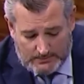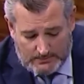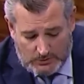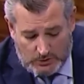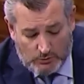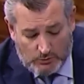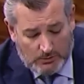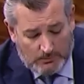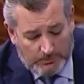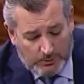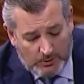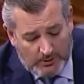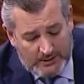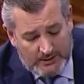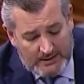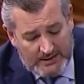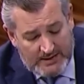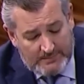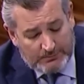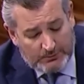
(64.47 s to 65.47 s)
You were appointed
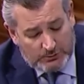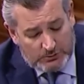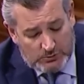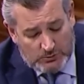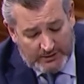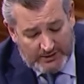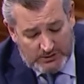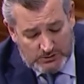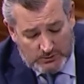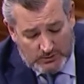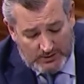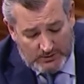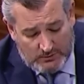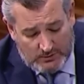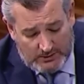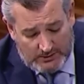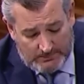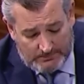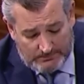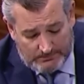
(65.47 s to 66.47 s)
in April
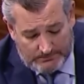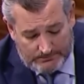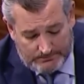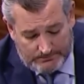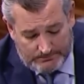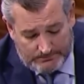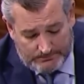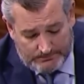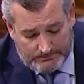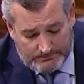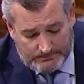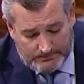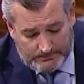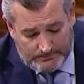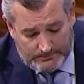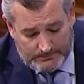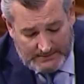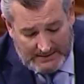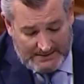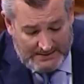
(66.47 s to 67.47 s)
2021,
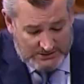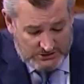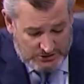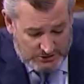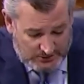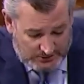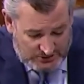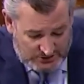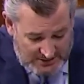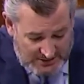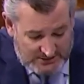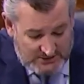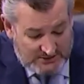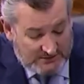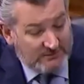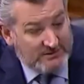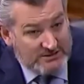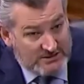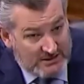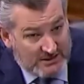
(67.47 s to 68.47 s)
and as you
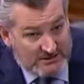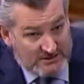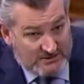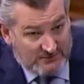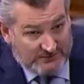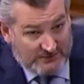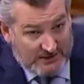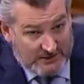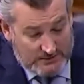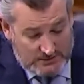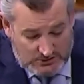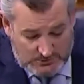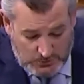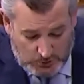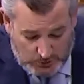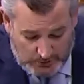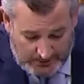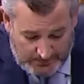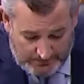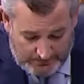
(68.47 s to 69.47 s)
extensively testified this
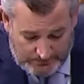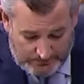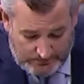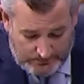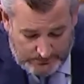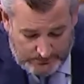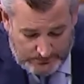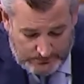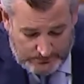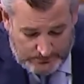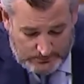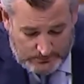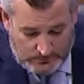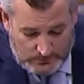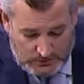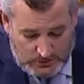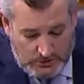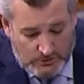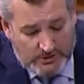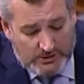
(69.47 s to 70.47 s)
morning,
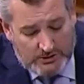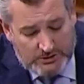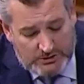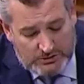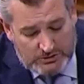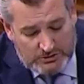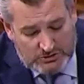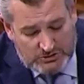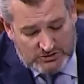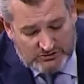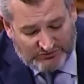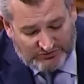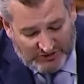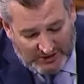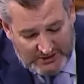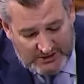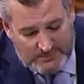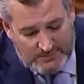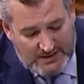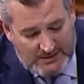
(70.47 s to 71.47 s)
you introduced
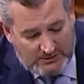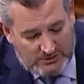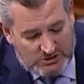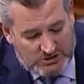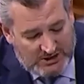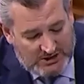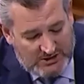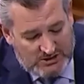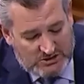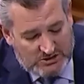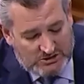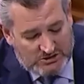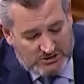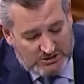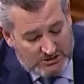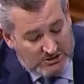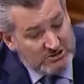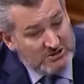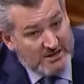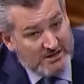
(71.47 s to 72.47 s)
fundamental changes to
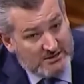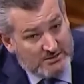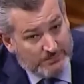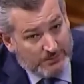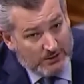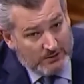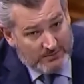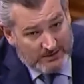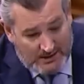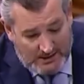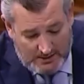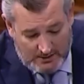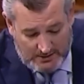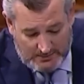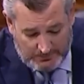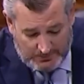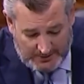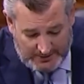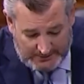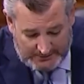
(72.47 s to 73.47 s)
the State Department
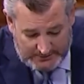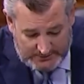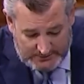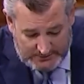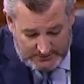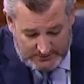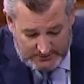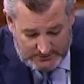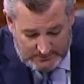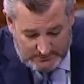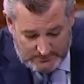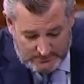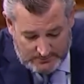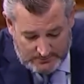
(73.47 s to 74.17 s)
hiring practices